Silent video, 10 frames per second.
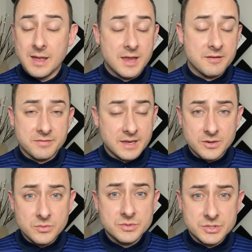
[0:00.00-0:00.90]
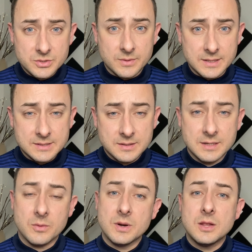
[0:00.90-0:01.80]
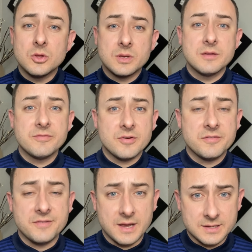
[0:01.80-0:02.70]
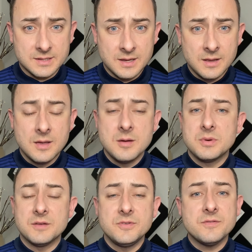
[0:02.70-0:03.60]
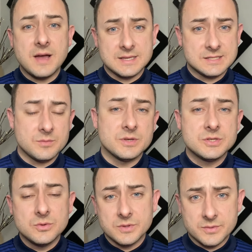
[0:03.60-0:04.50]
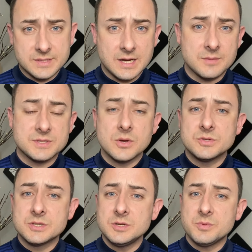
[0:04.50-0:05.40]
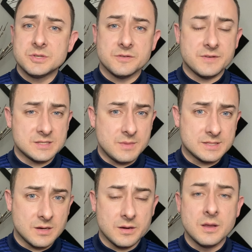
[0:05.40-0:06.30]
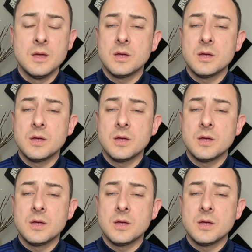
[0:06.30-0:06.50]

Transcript: If they don't do it, now we're not looking for a fight, but if you've asked someone 2 and 3 times, Coach, can you put your face mask on?